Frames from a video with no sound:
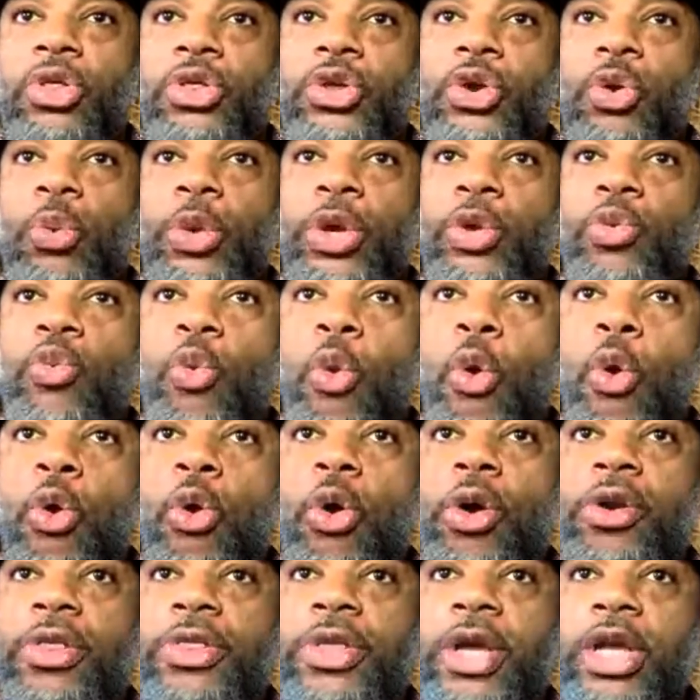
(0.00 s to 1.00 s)
The
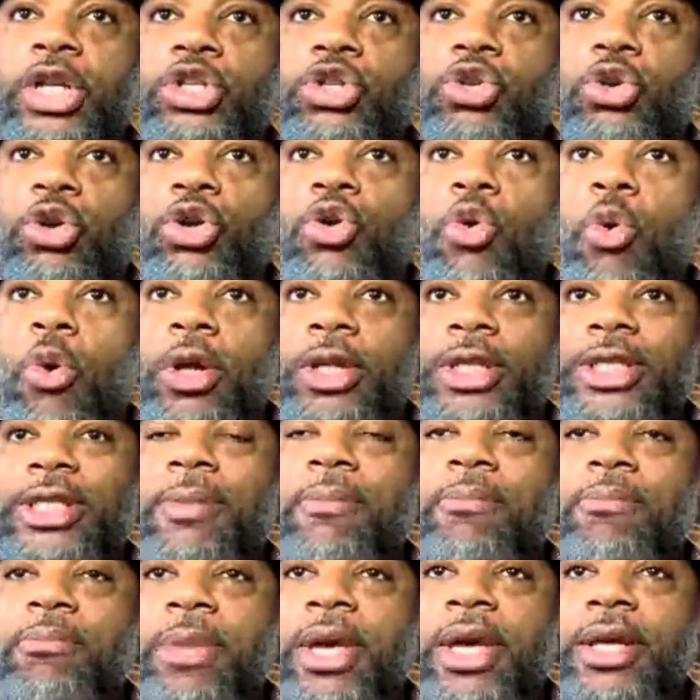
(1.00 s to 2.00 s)
reward that you're going
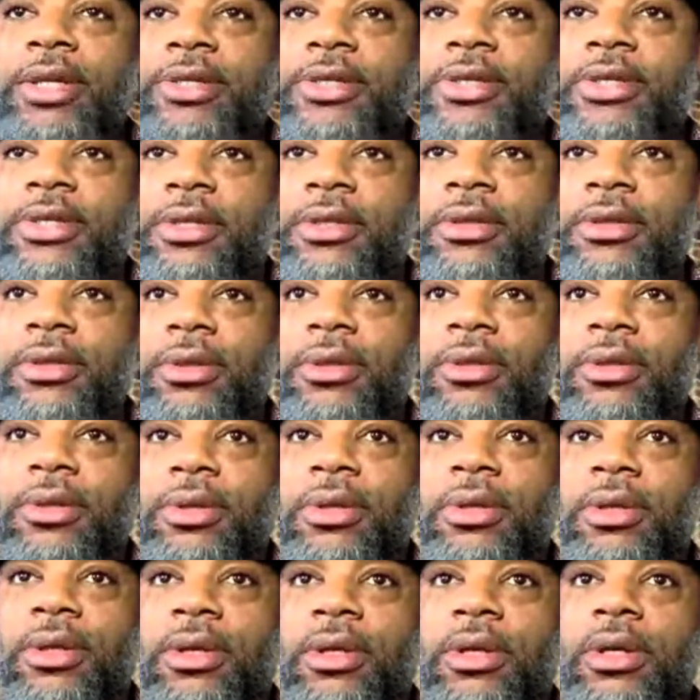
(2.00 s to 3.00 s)
to miss
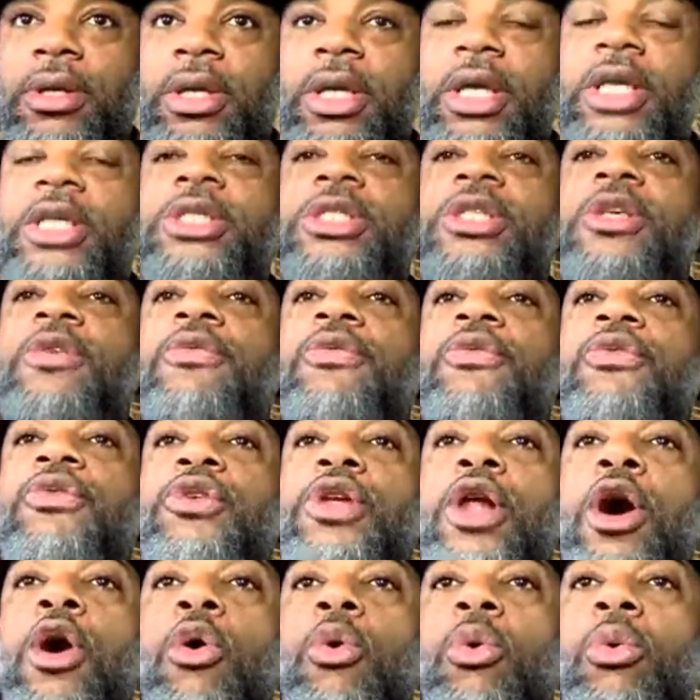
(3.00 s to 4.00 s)
is the
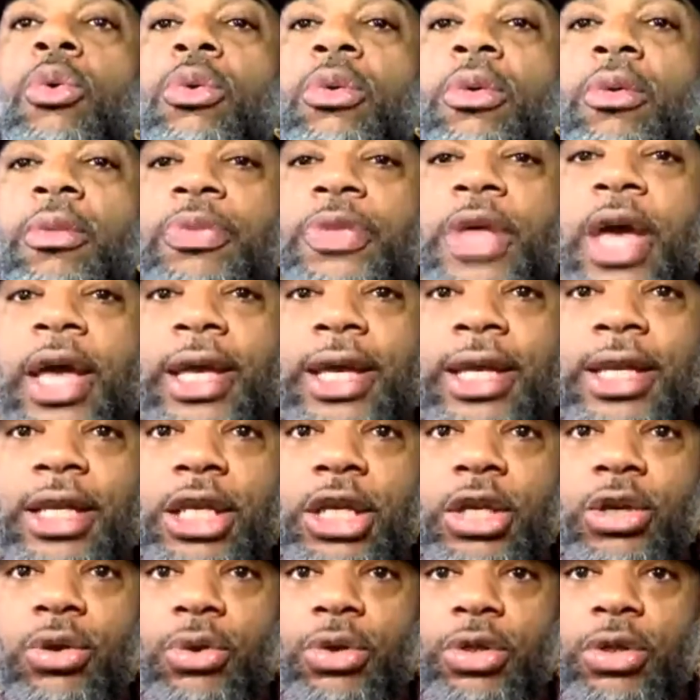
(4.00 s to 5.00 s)
flow that can
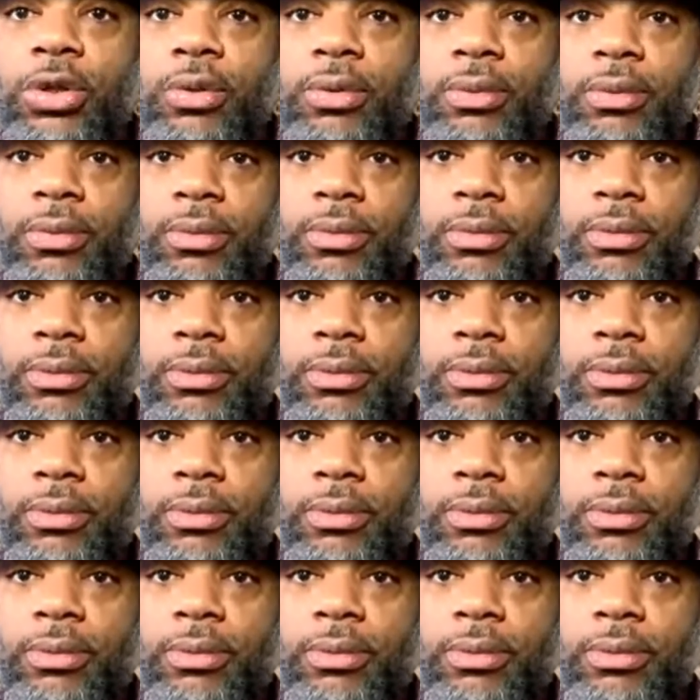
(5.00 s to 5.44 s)
heal you.